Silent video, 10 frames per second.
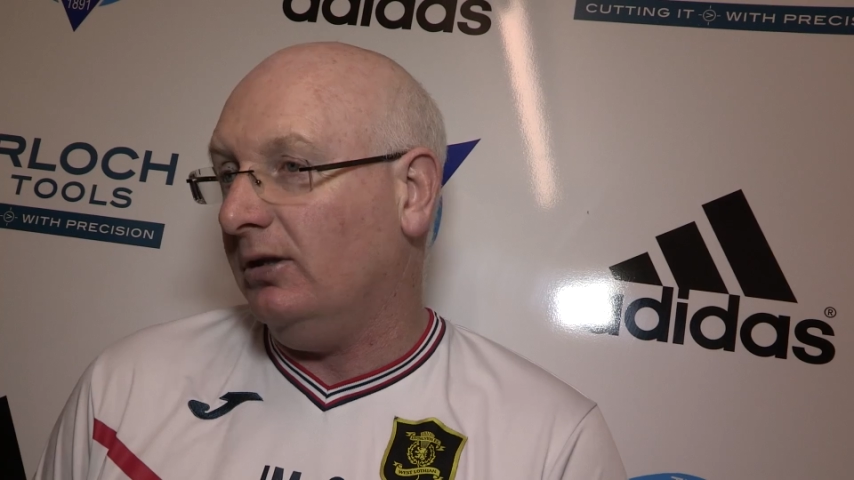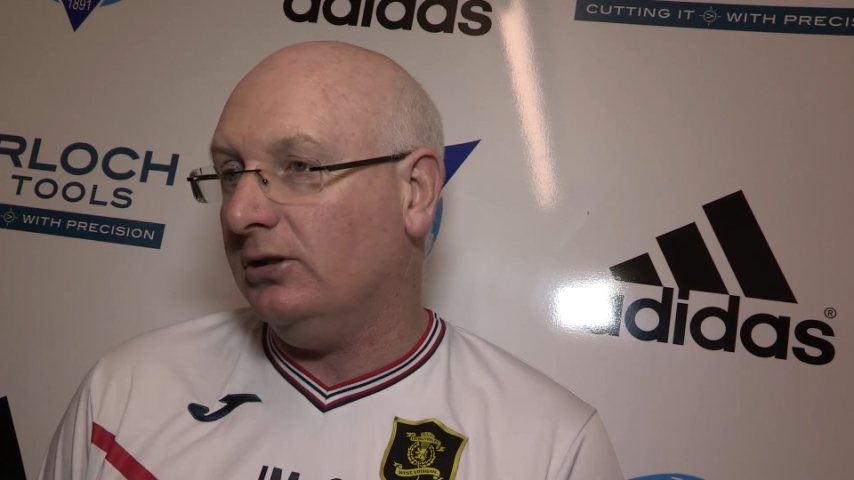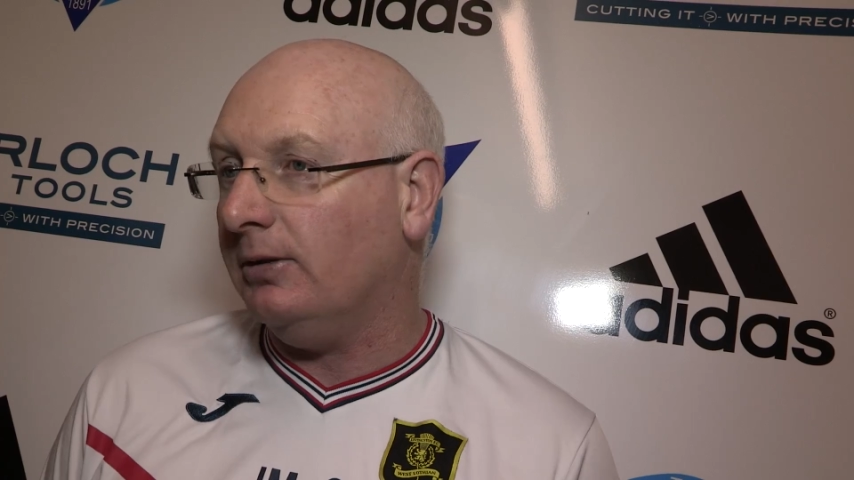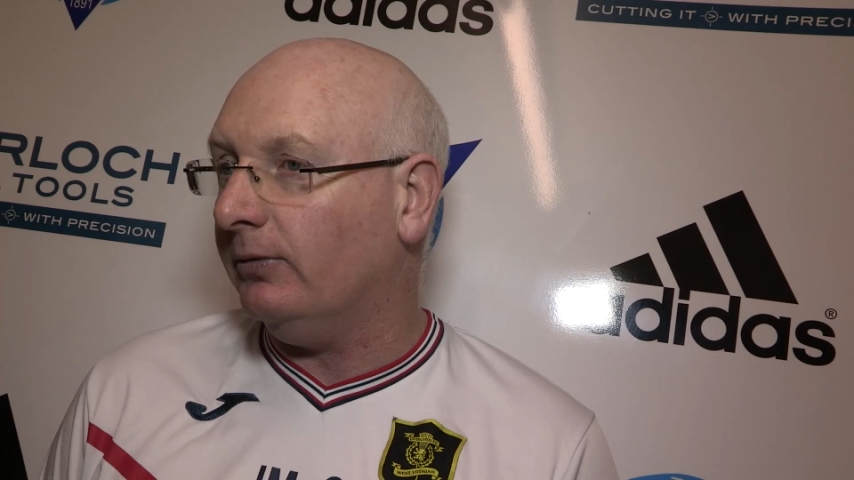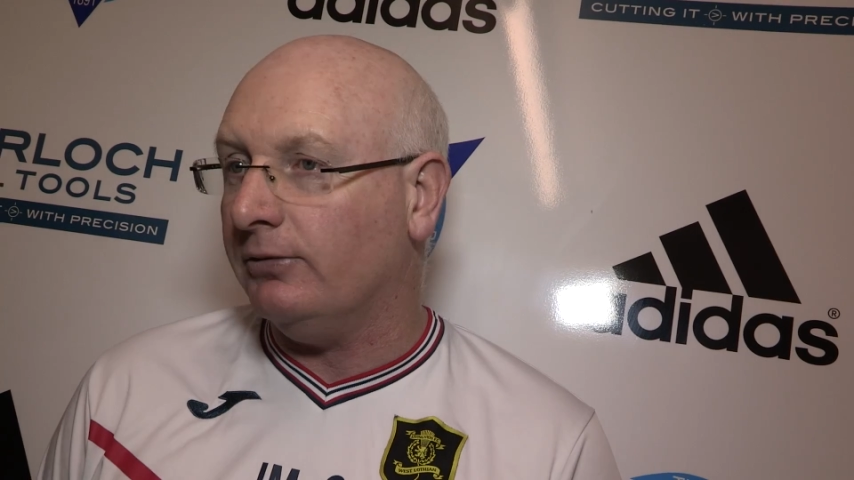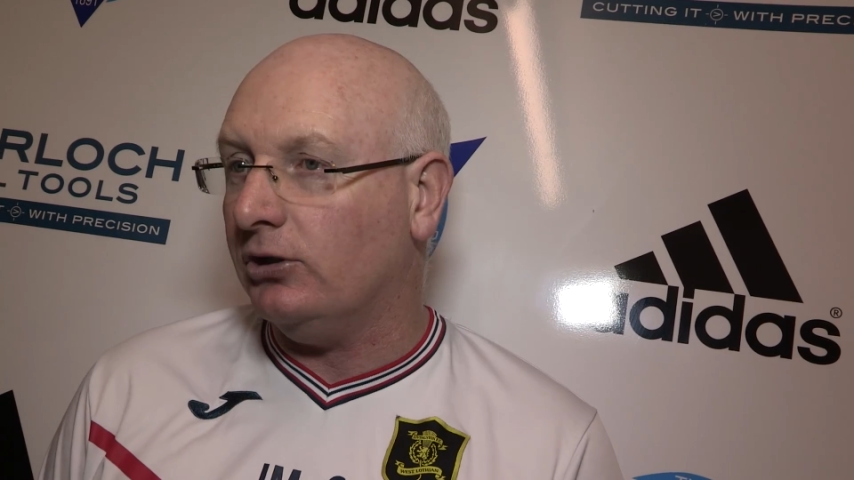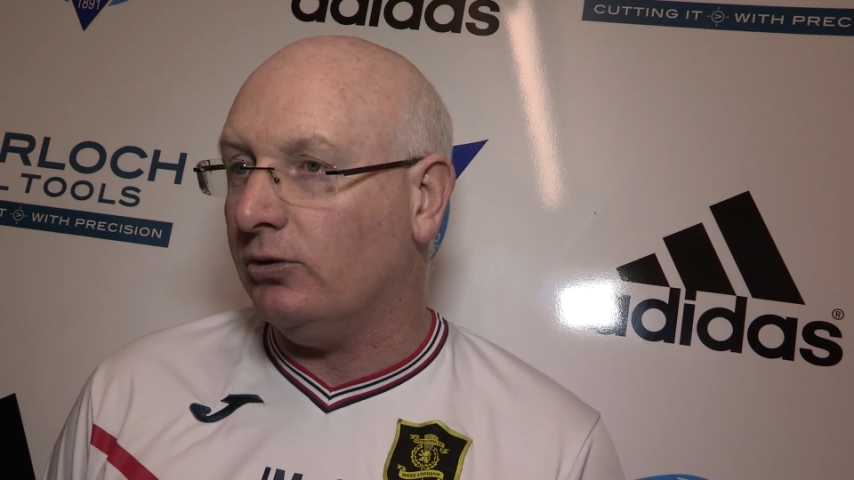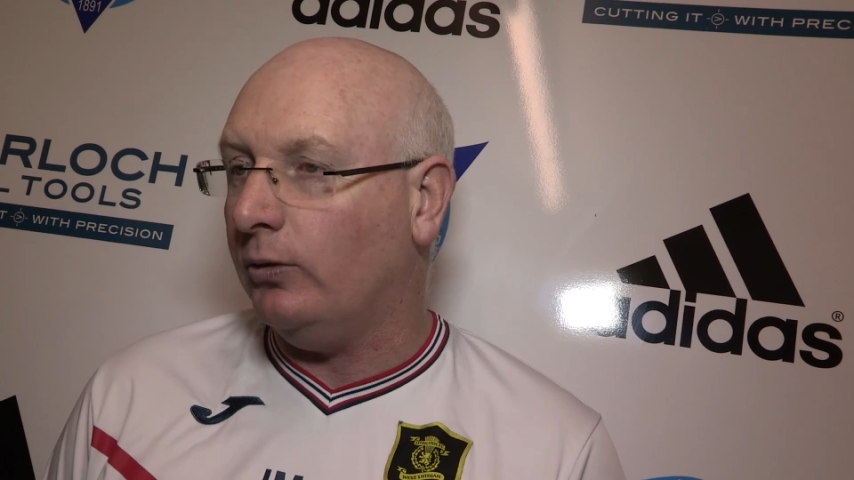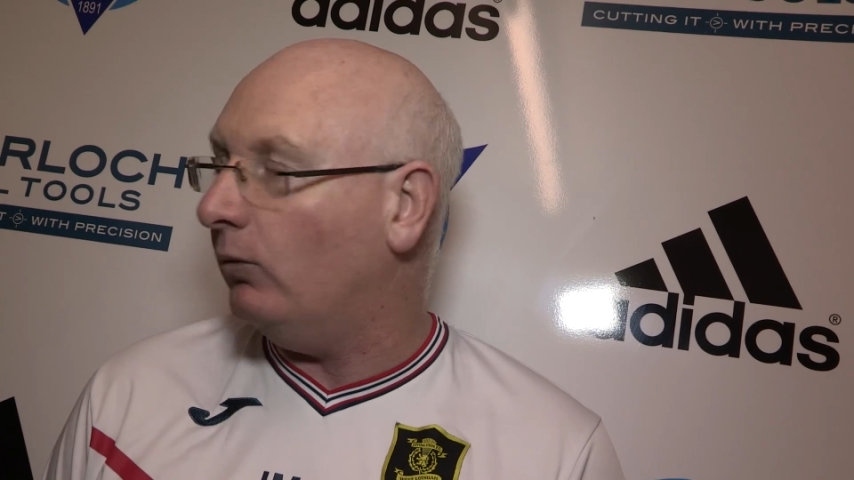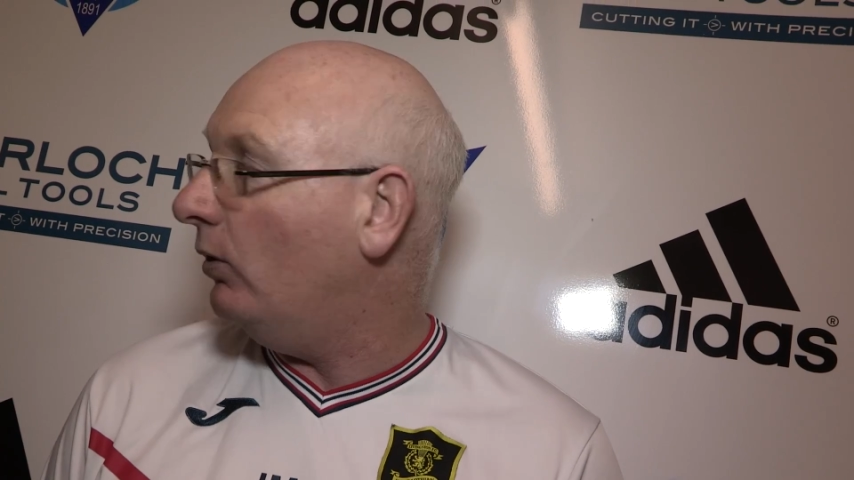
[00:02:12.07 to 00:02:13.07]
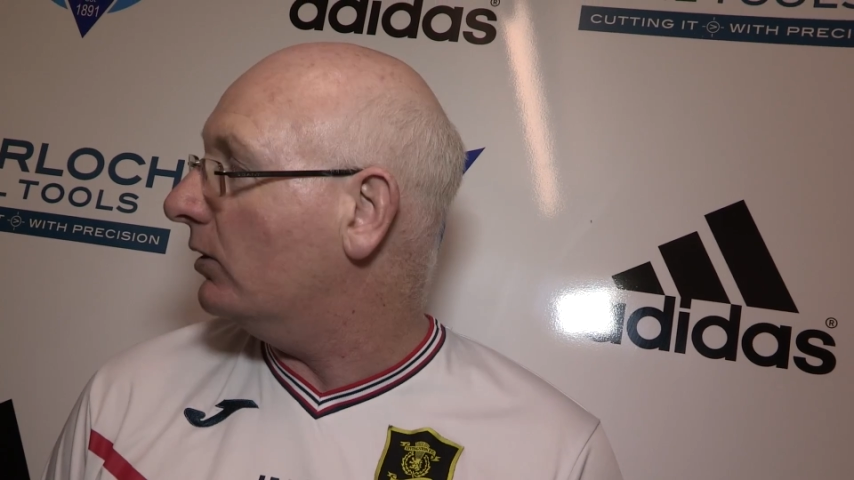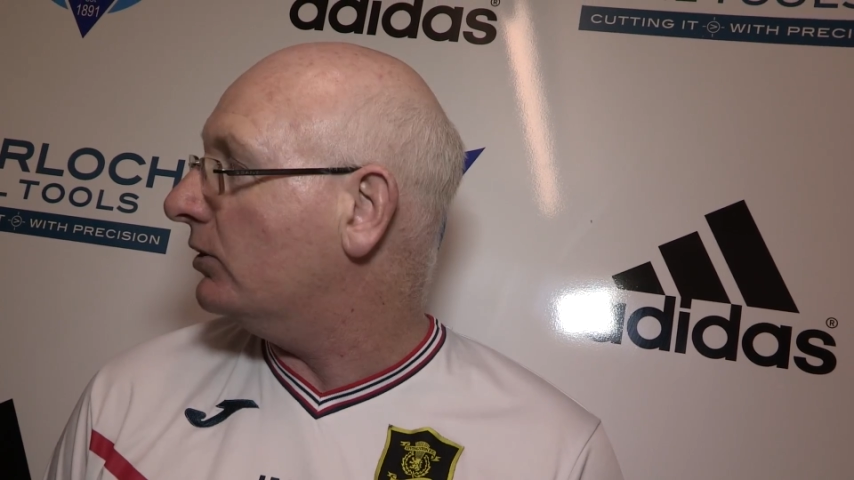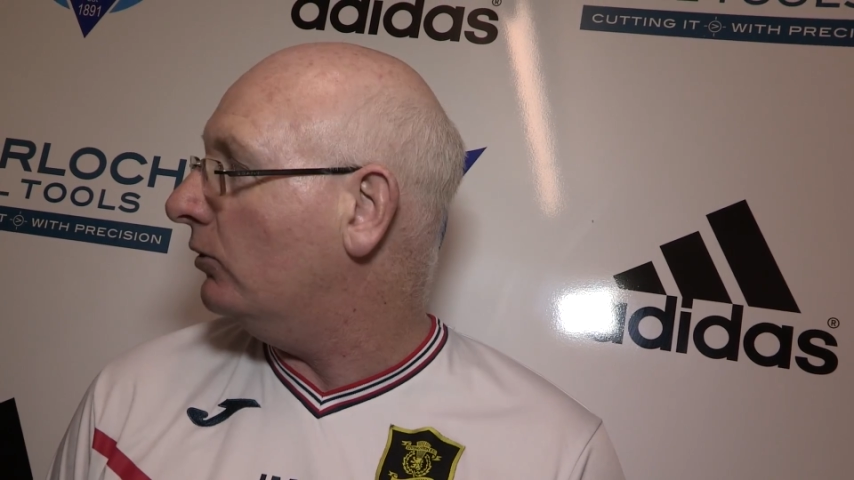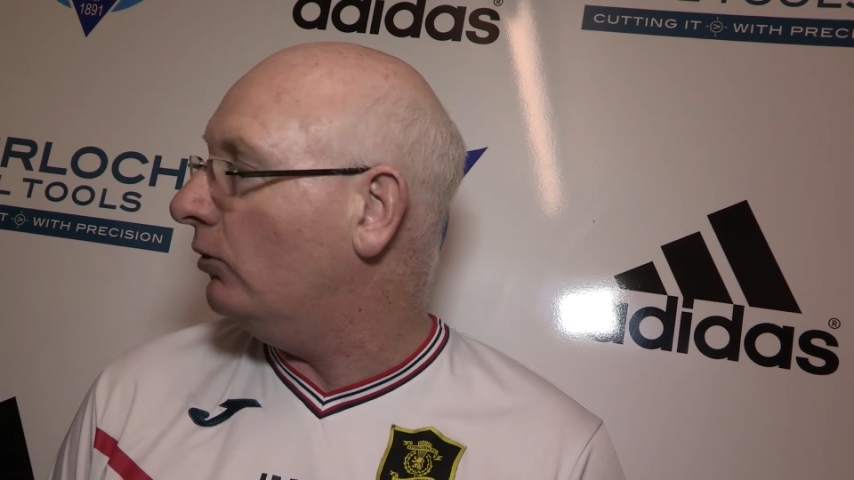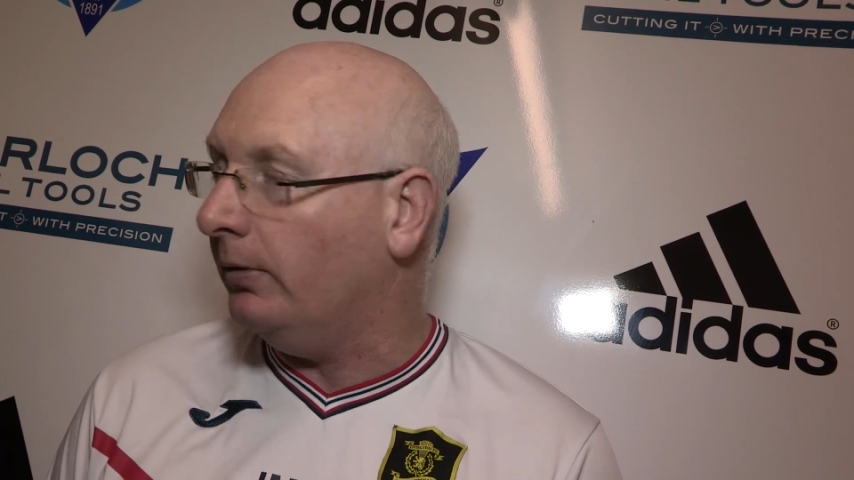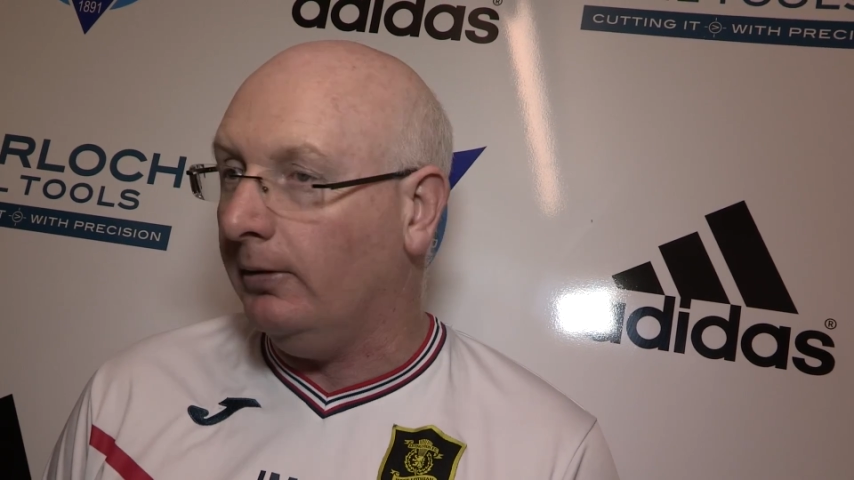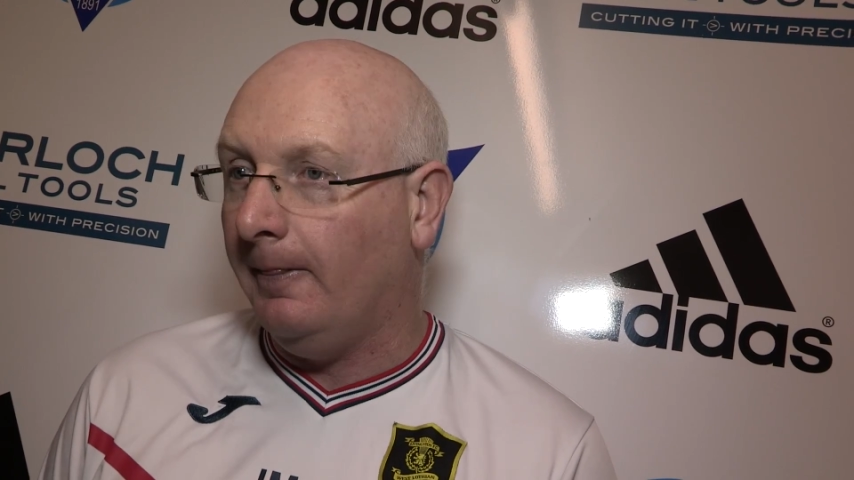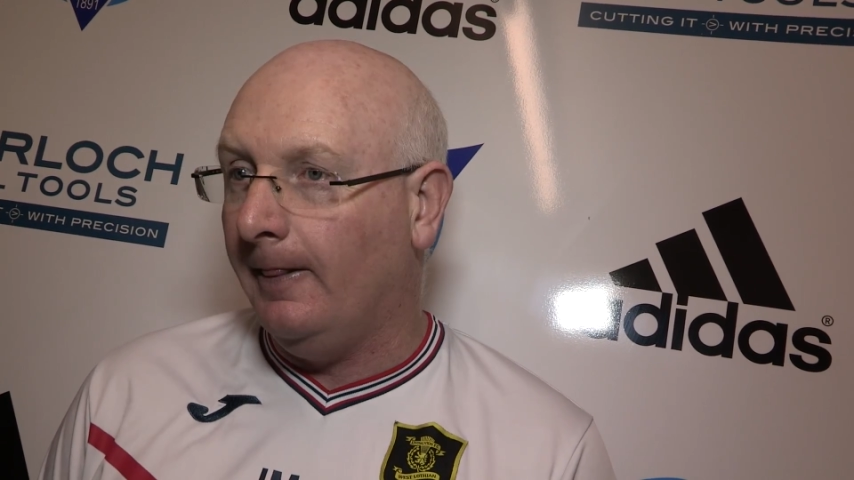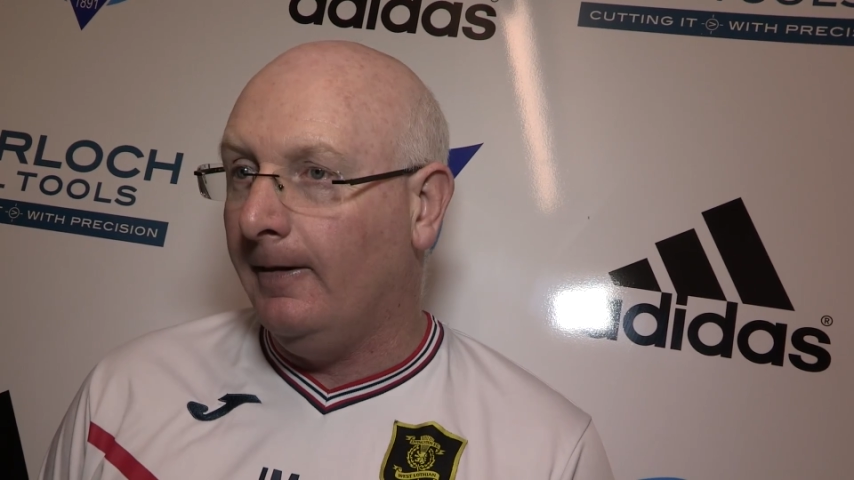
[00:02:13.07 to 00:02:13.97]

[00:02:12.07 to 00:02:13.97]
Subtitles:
Sometimes it's the way it works, you know. But